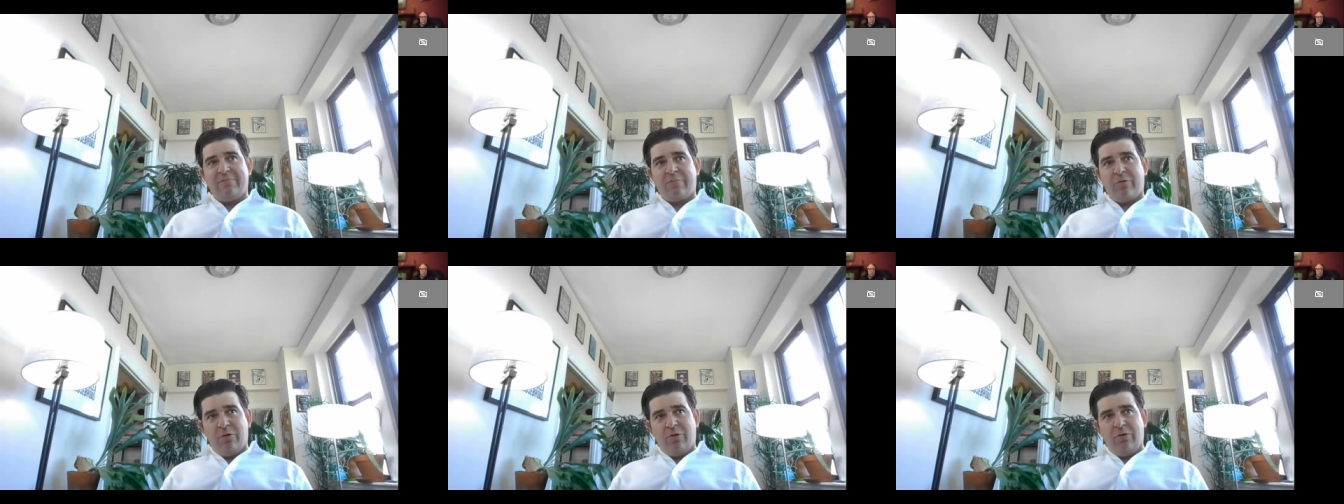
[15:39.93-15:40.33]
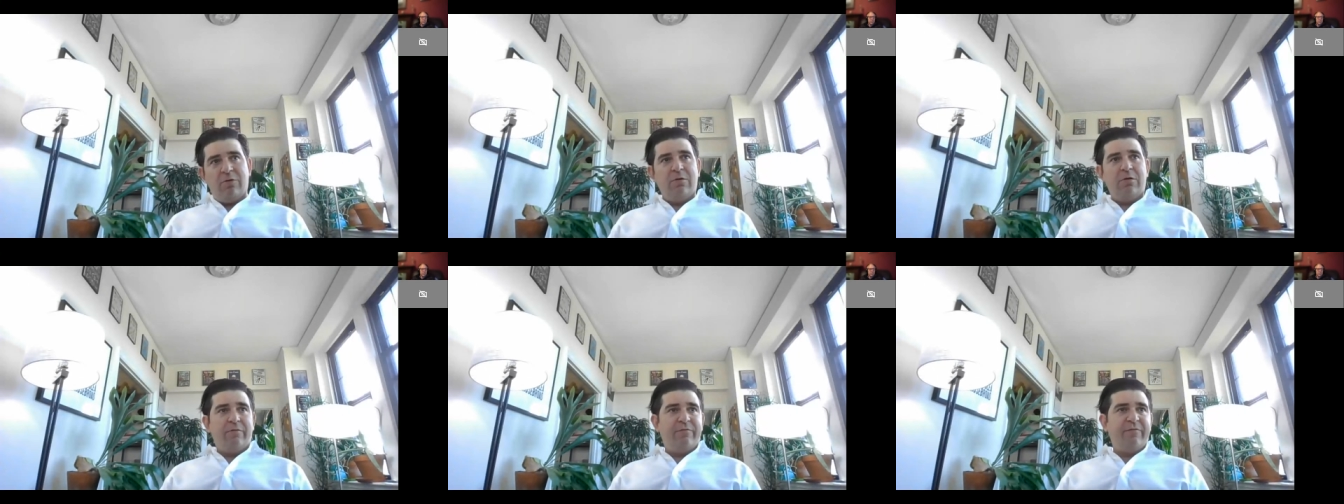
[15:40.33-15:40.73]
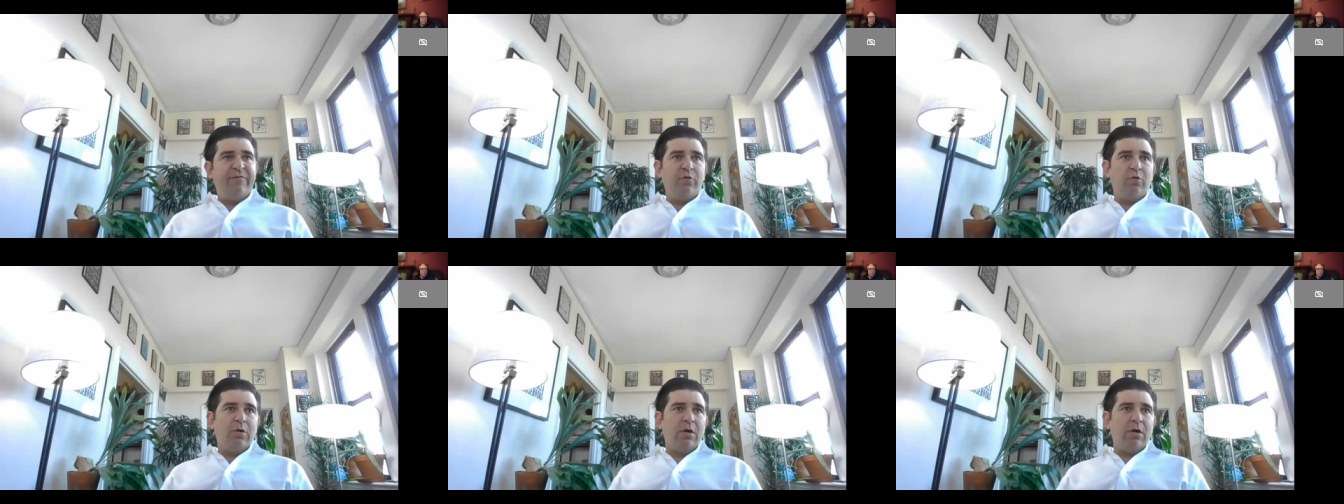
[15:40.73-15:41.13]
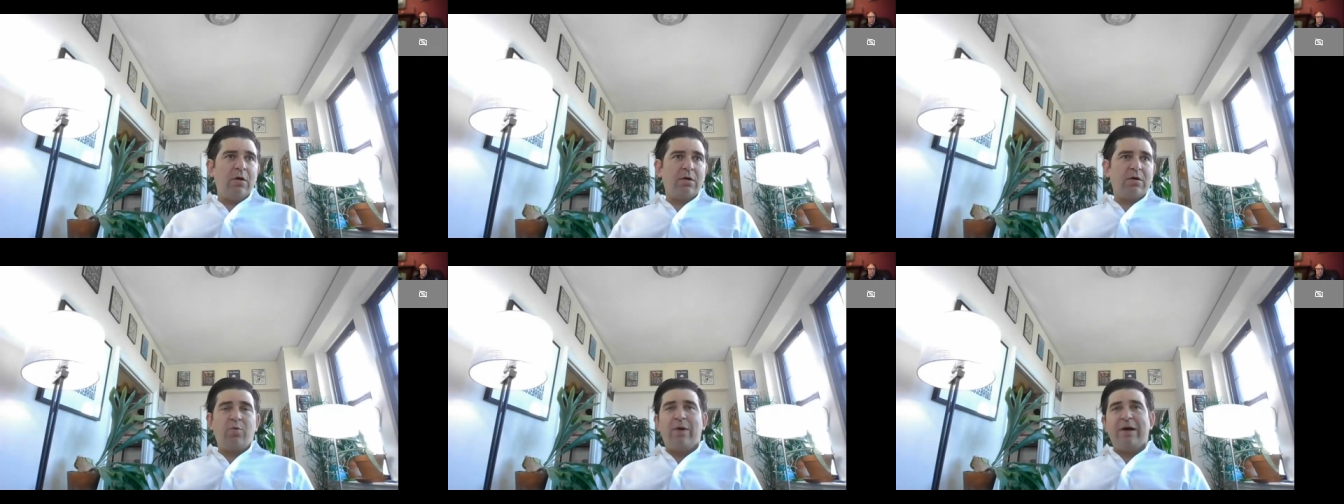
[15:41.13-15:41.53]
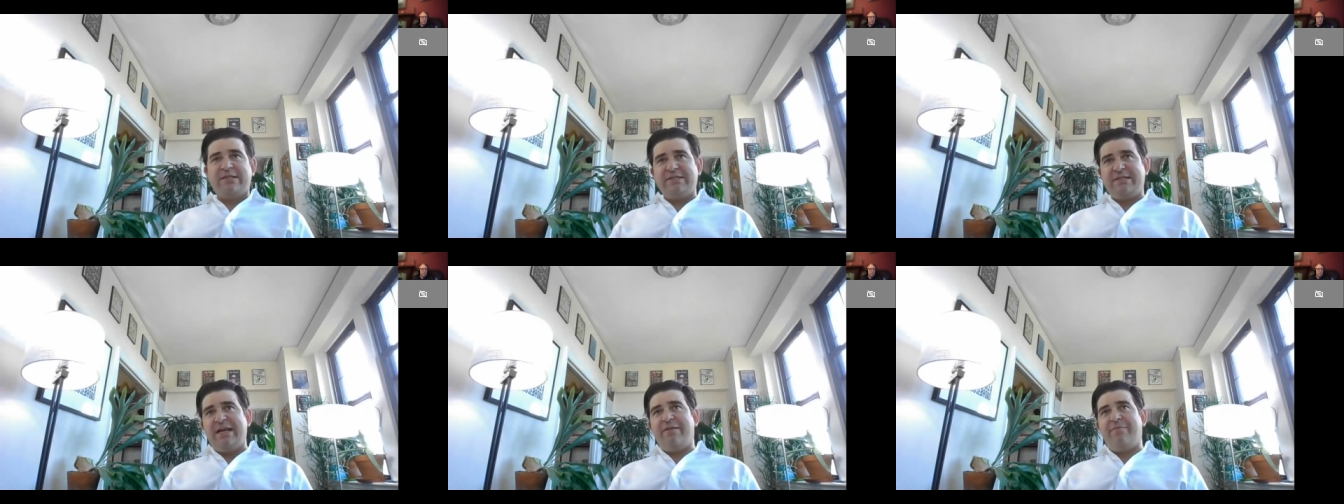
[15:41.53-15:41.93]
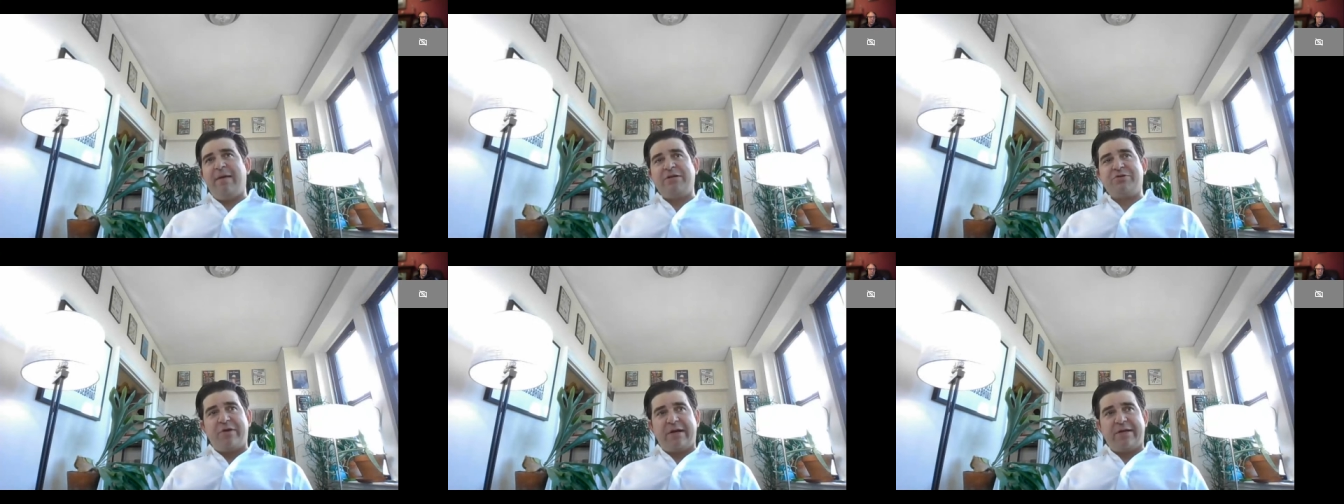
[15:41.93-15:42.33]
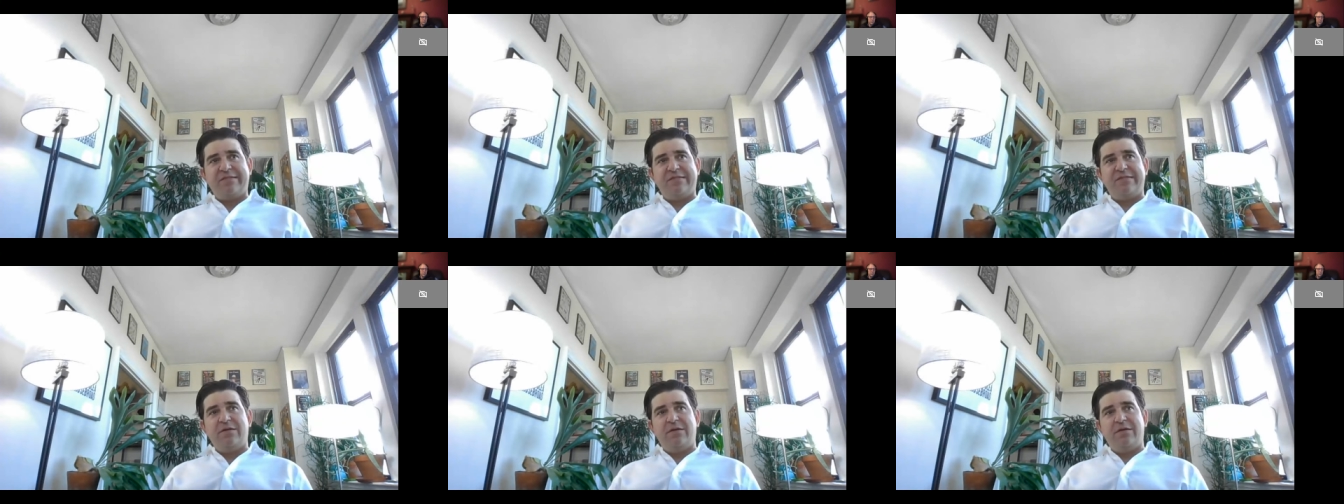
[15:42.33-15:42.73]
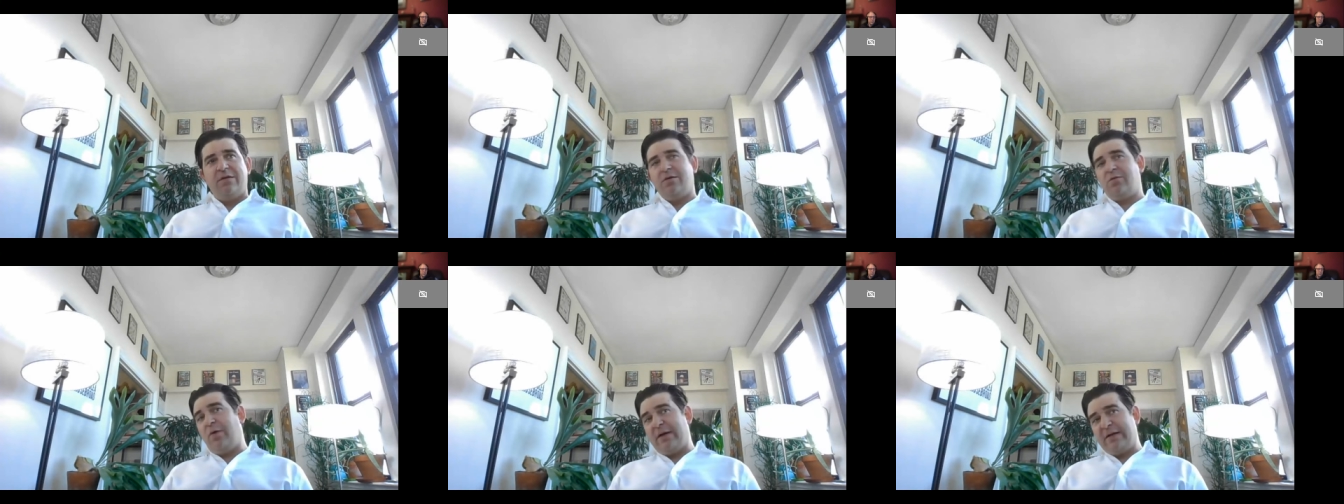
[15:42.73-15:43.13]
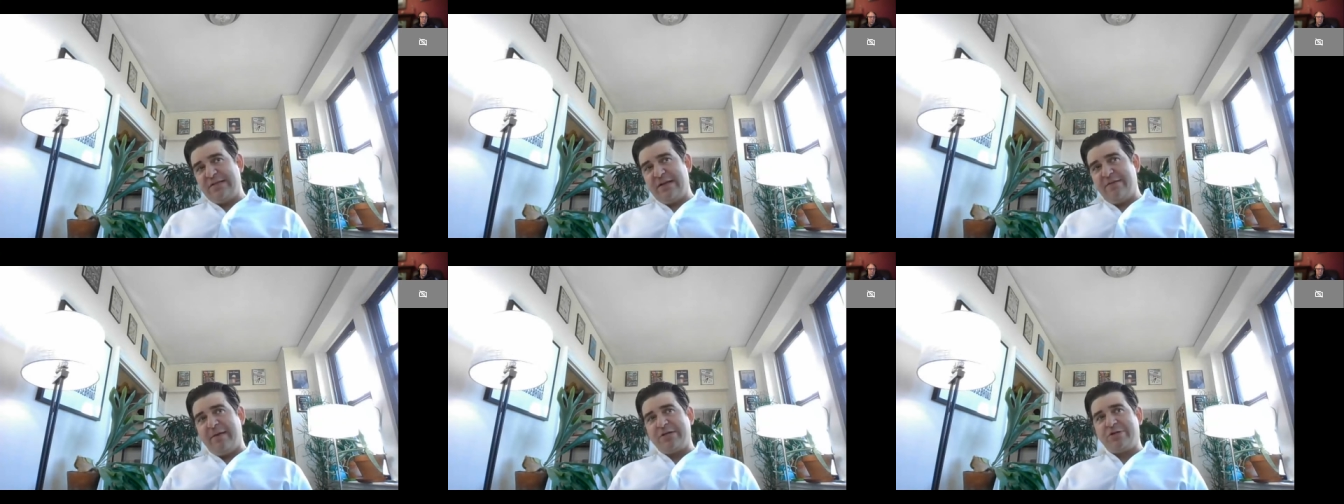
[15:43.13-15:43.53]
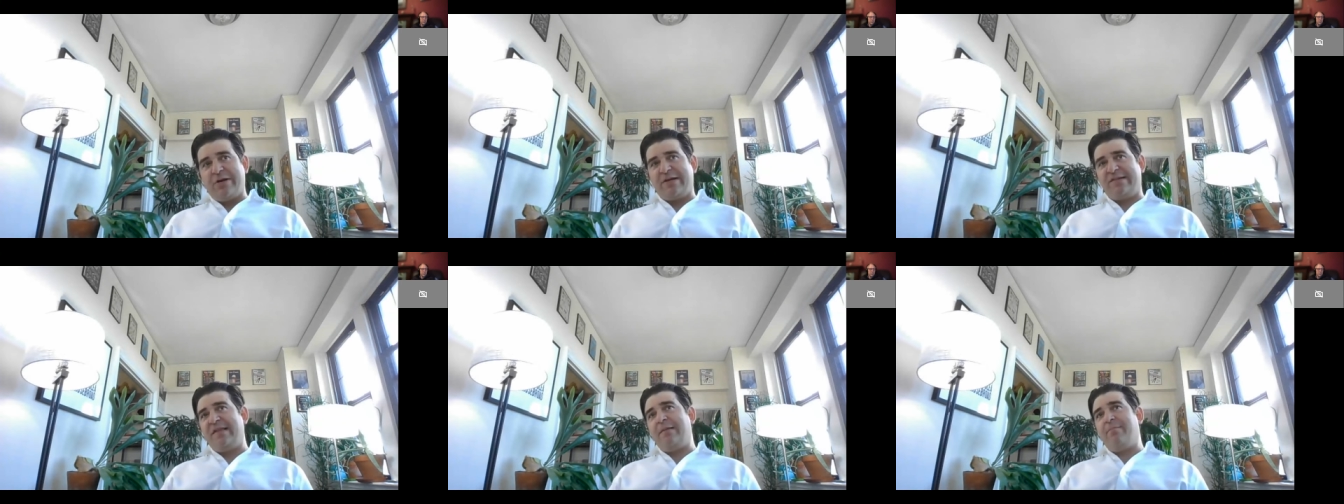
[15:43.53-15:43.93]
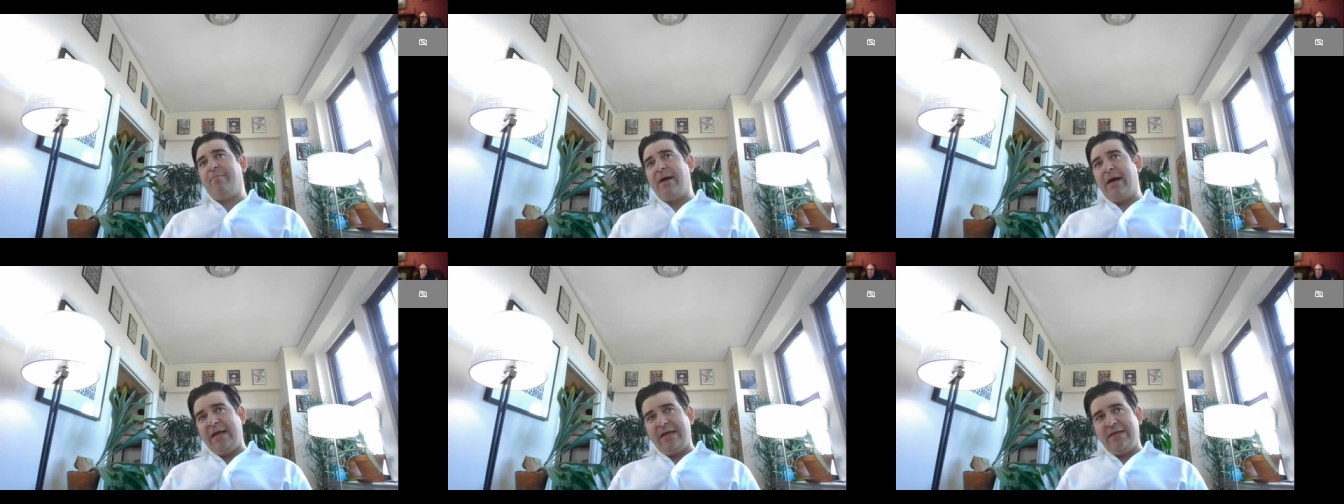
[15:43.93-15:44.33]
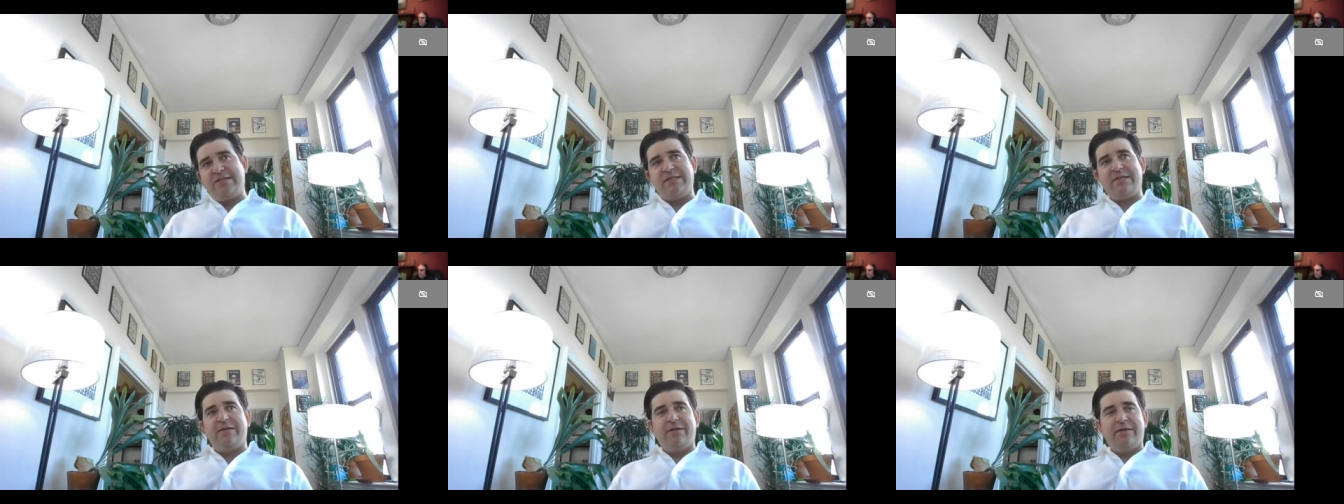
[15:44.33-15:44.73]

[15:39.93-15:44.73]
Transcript: role for quantitative metrics quantitative metrics that might